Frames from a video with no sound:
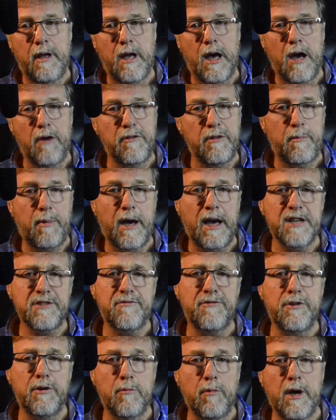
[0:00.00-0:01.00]
Over the past
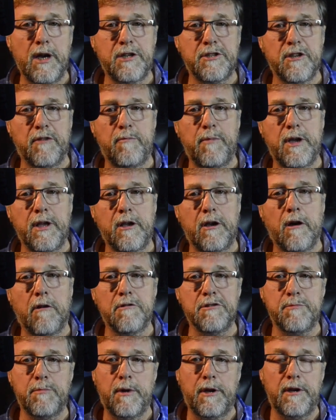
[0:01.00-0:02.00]
few weeks, I've been
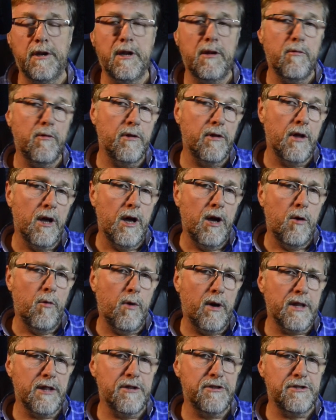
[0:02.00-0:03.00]
corresponding with
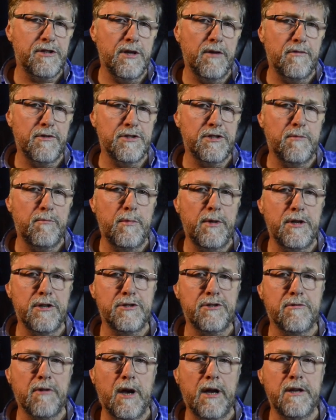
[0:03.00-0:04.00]
one of the service
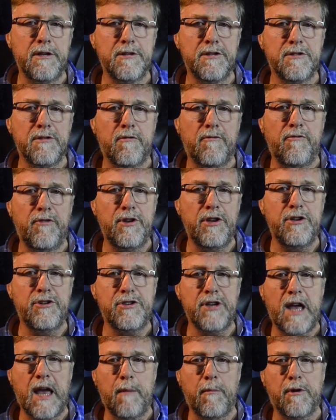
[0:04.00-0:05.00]
administrators,
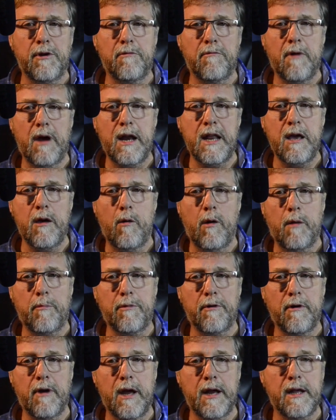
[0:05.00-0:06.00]
Finnish amateur radio
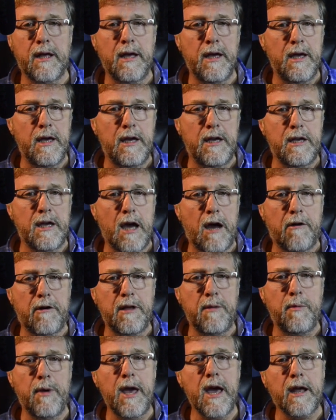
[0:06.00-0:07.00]
operator
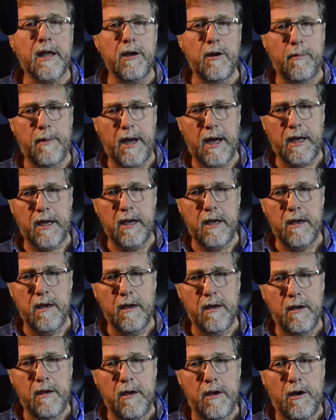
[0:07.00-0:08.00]
Jari Pärkjomacki,
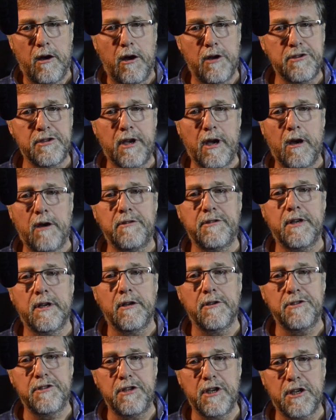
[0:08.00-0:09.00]
Oscar
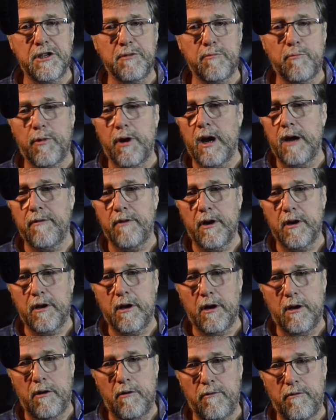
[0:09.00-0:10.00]
Hotel 6 Bravo
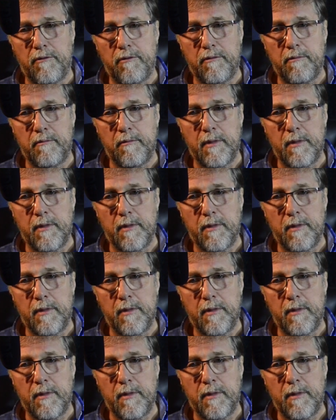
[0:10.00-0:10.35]
Golf.